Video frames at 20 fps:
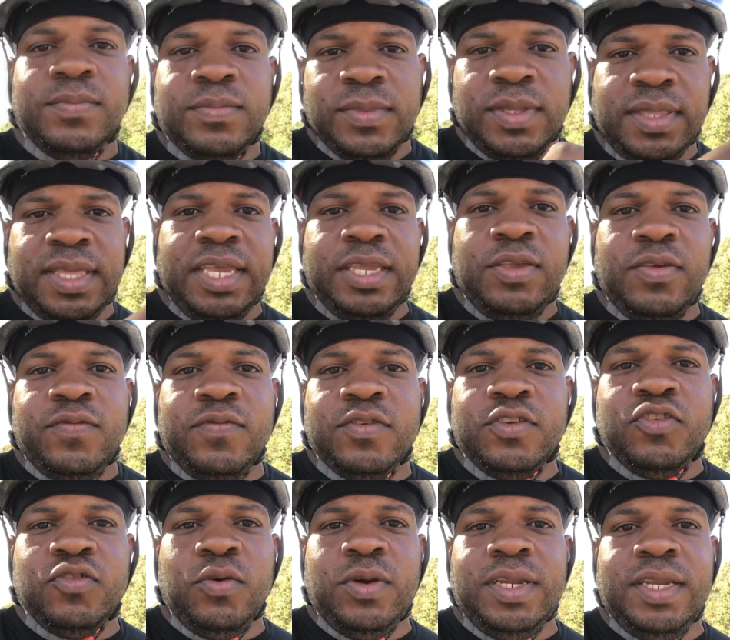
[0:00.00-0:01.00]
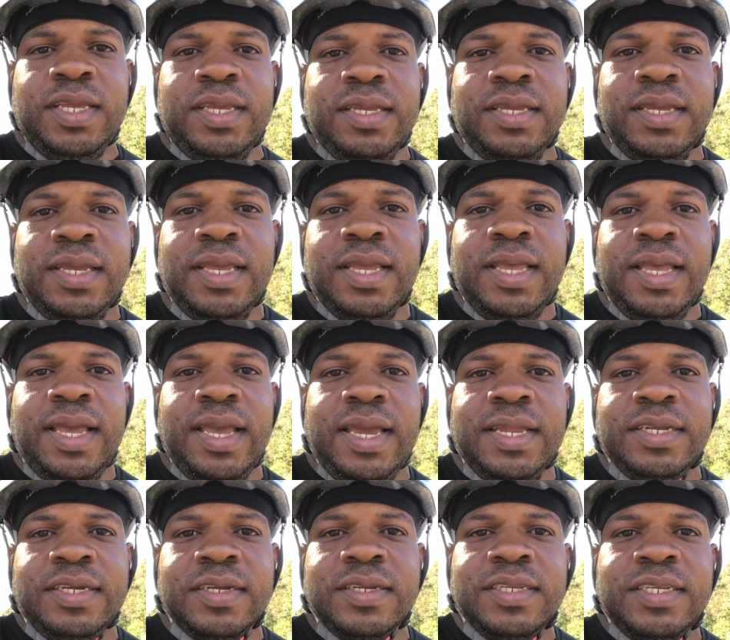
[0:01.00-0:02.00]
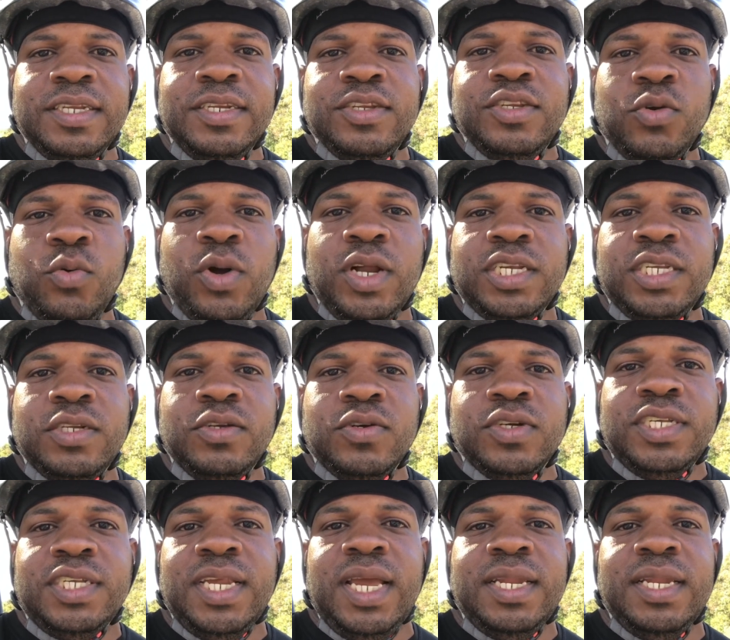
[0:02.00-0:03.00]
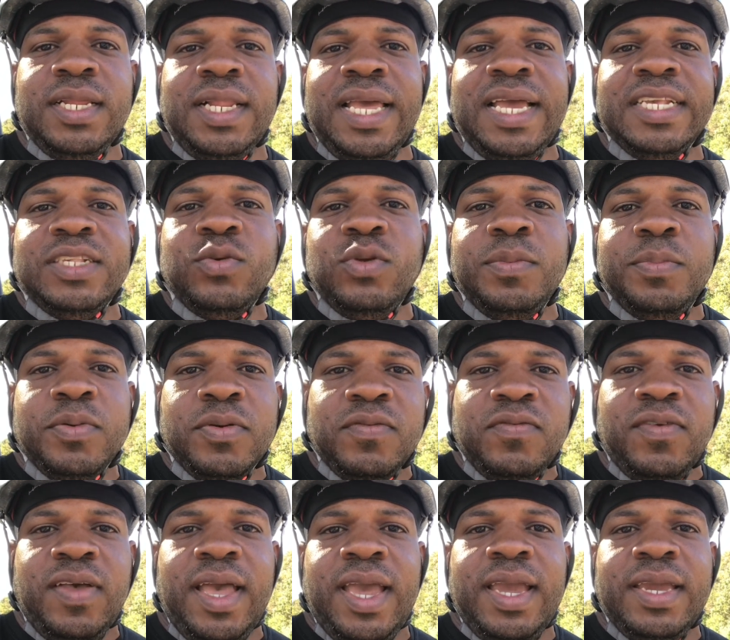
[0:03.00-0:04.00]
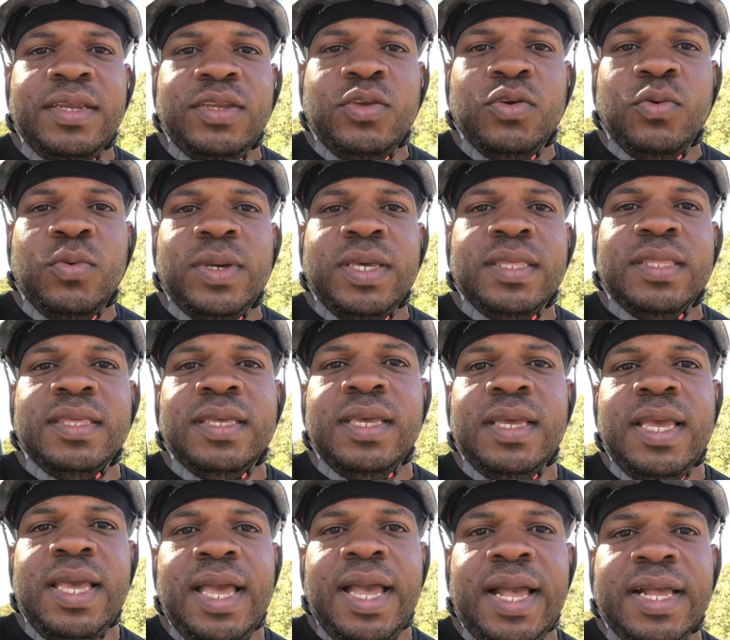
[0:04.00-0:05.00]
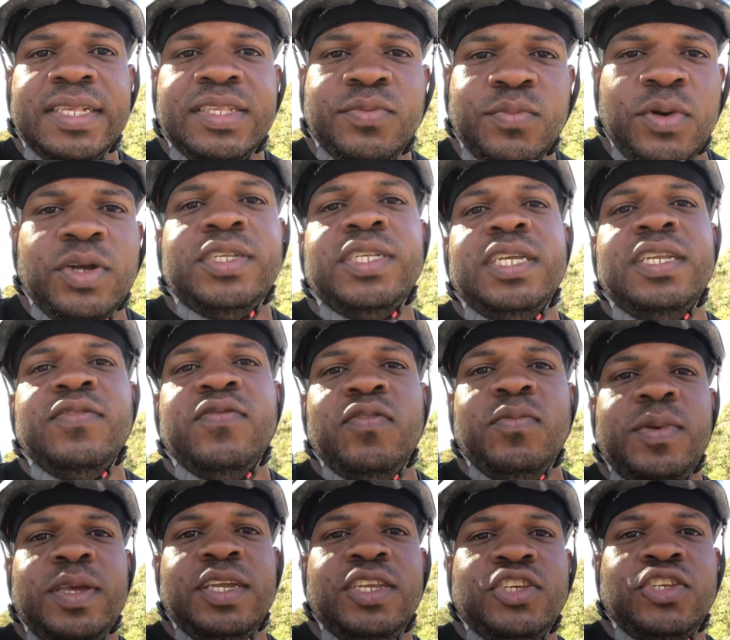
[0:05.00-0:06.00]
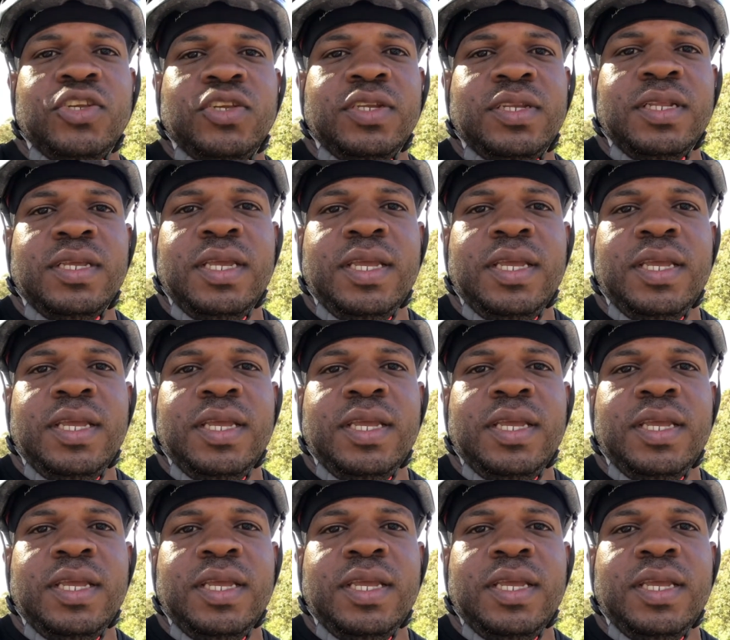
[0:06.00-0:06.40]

Thank you for joining, and continue to watching our channel as we provide you with as much information,